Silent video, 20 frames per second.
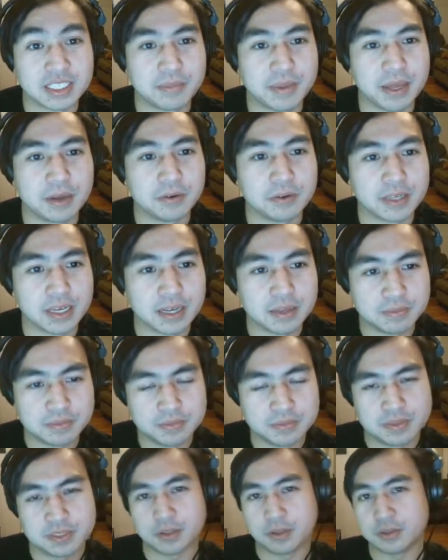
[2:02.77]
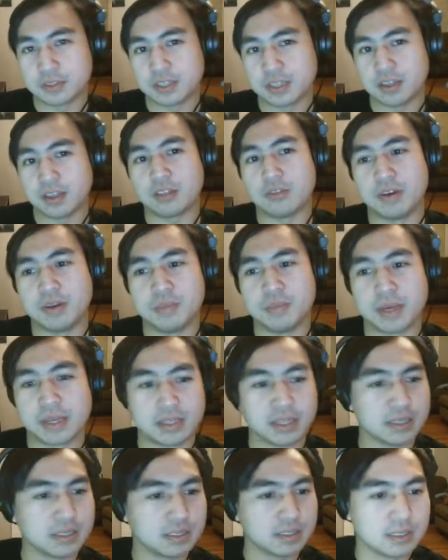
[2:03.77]
the panel yet. So those are the three big
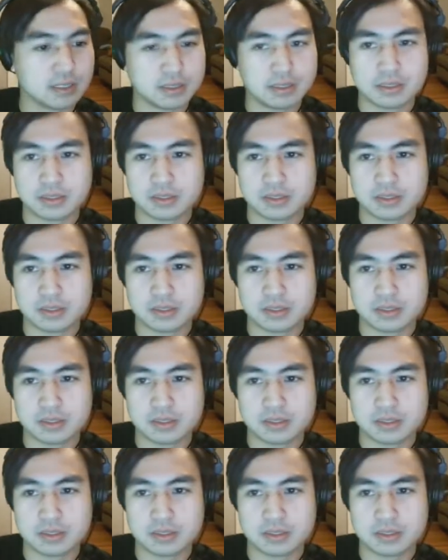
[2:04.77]
things.